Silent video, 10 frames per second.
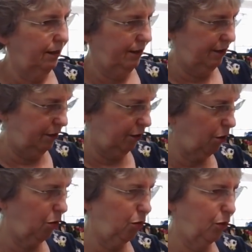
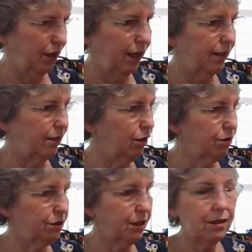So, and
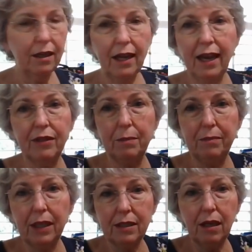hers does not have a
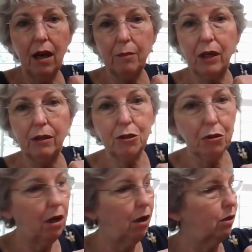top closure
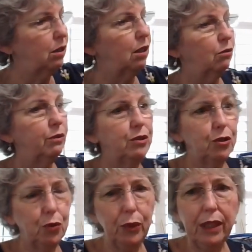at all, which
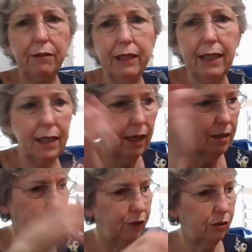is really, really
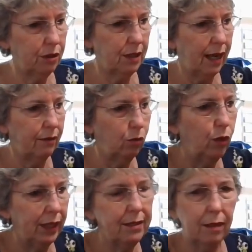nice if you're just
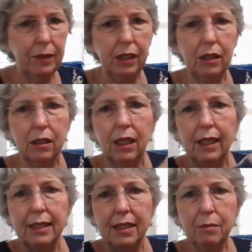wanting something to
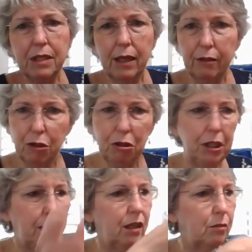sit beside your
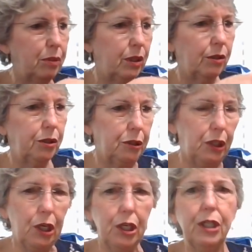chair and put all your
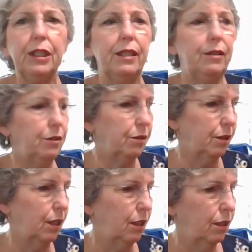yarn and your
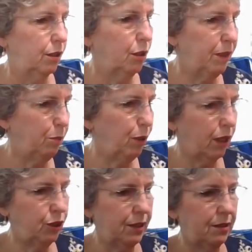big
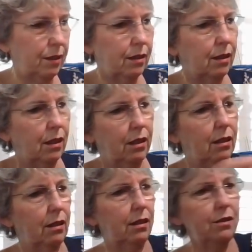projects in.
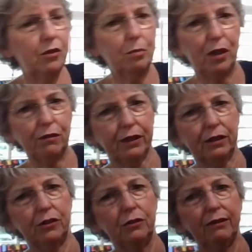This is
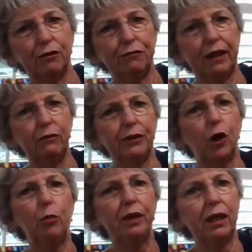perfect. You don't have to fight with
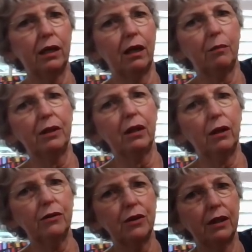opening it up and
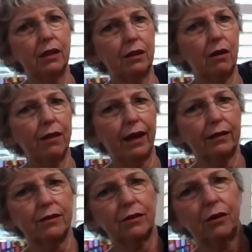closing it and all
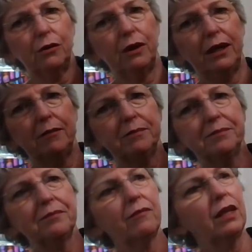that. So I
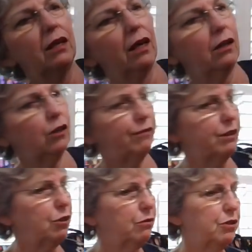don't know if I
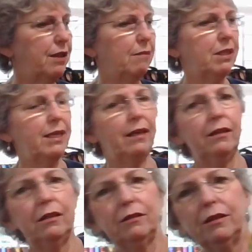showed you that
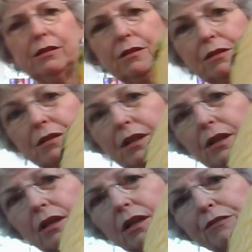medallion on hers.
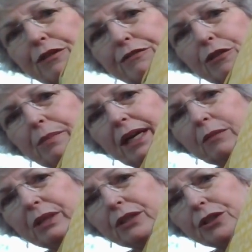on the front of her bag,
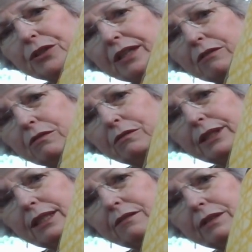but it turned out
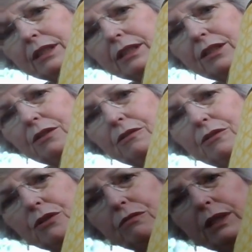really, really cute.
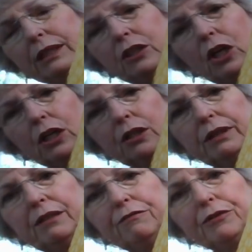Used a really dark
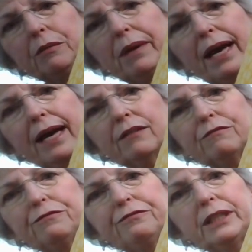green for the back
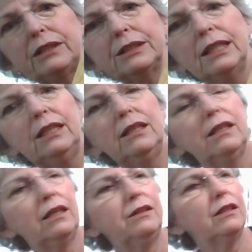felt
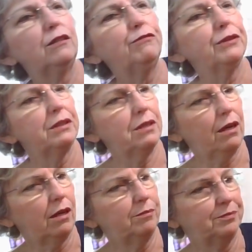and yellow for the
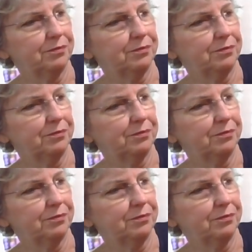top.